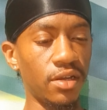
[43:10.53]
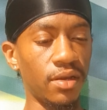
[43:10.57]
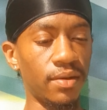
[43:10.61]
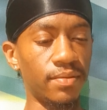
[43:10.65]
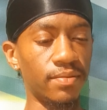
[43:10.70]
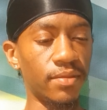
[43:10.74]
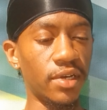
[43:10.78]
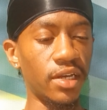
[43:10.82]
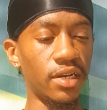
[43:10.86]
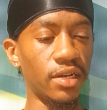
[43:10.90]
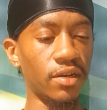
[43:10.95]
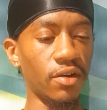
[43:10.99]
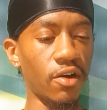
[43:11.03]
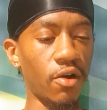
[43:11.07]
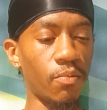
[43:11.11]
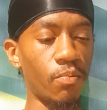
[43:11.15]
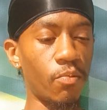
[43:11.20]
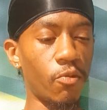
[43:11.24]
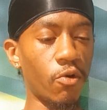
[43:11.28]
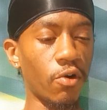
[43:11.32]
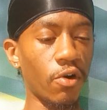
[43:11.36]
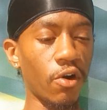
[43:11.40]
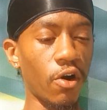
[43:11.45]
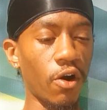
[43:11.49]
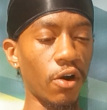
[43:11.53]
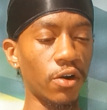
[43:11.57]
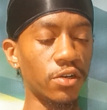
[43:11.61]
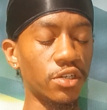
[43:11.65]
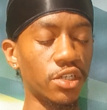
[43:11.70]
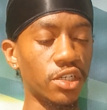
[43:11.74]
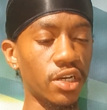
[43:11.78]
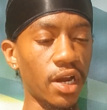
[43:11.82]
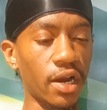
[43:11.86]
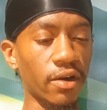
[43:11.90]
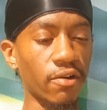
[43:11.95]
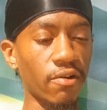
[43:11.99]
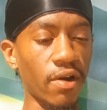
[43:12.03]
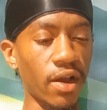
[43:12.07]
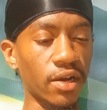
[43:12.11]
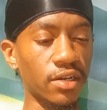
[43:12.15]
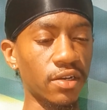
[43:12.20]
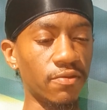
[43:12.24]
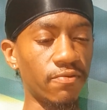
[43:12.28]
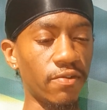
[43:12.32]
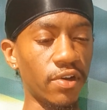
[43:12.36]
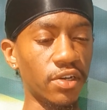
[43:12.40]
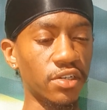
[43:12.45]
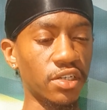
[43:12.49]
You're getting more heart chakra
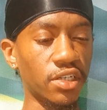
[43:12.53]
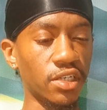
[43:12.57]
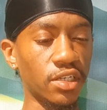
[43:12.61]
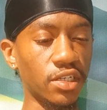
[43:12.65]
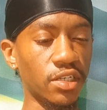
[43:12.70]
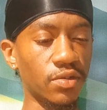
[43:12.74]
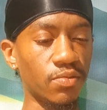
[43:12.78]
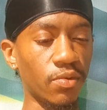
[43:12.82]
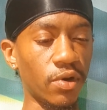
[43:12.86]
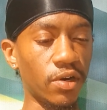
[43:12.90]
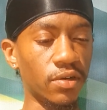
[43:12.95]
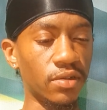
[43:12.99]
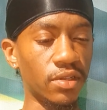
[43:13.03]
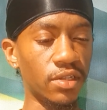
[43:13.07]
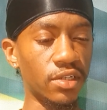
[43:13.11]
activation as well.